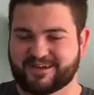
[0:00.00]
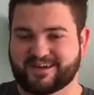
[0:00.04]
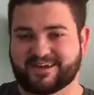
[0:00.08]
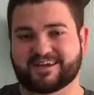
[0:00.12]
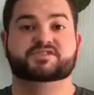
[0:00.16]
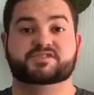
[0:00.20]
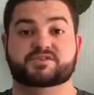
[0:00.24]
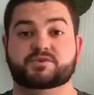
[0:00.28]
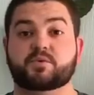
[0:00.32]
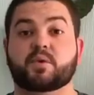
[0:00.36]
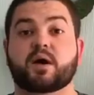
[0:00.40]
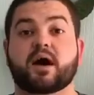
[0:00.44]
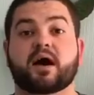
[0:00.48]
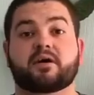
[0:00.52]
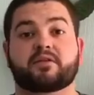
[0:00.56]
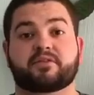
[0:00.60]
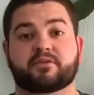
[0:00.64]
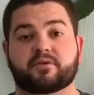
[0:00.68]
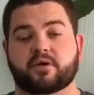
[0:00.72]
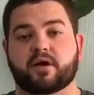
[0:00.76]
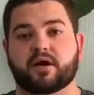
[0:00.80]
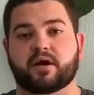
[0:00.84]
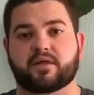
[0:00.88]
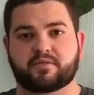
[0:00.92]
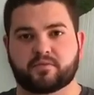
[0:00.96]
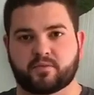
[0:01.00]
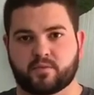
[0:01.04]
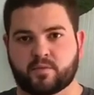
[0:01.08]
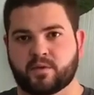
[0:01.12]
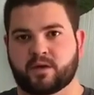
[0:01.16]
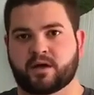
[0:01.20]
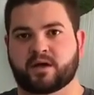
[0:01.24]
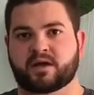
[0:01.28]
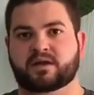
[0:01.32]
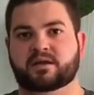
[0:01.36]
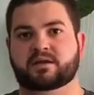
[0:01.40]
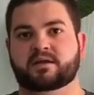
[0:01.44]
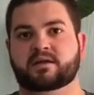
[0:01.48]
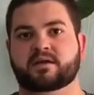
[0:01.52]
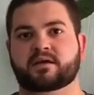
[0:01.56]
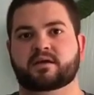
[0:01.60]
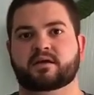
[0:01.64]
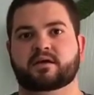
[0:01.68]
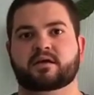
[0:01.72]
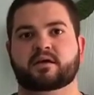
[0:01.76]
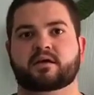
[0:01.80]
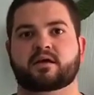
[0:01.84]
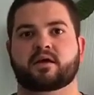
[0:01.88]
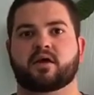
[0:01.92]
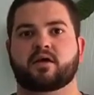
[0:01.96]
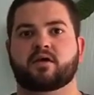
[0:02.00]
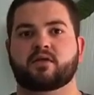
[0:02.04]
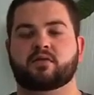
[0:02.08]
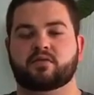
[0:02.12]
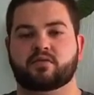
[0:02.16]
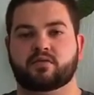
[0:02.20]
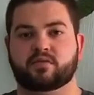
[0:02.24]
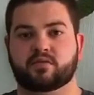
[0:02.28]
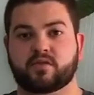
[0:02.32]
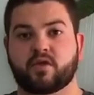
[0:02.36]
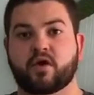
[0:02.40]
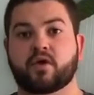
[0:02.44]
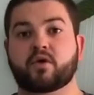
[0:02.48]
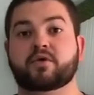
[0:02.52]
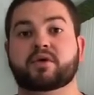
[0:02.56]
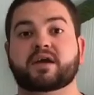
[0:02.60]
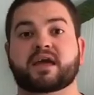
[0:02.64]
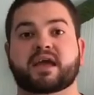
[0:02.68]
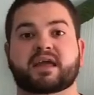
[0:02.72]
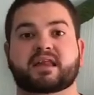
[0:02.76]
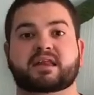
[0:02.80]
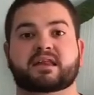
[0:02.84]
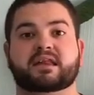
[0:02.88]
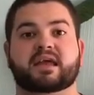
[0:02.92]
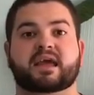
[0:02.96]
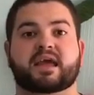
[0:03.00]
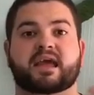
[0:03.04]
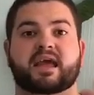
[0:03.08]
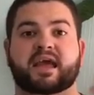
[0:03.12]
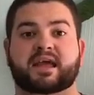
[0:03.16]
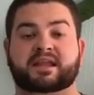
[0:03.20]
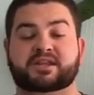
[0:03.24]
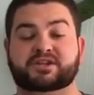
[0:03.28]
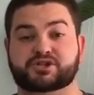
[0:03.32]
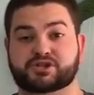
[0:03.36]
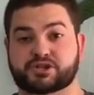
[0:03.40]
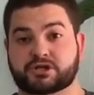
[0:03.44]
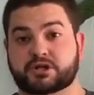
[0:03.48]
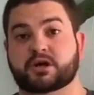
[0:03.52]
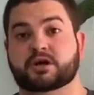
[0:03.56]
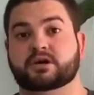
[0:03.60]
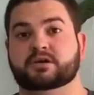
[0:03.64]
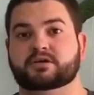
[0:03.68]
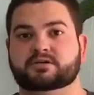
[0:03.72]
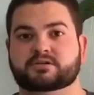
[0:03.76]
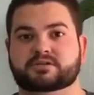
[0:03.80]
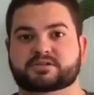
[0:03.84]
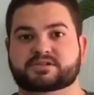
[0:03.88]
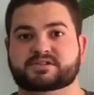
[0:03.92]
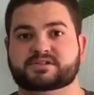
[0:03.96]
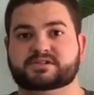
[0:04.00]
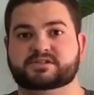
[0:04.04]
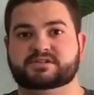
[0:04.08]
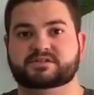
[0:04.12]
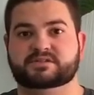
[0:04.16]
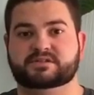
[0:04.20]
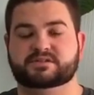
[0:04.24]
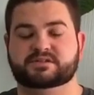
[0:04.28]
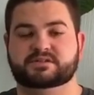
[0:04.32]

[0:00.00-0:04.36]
So while they're on the run, Logan and Charles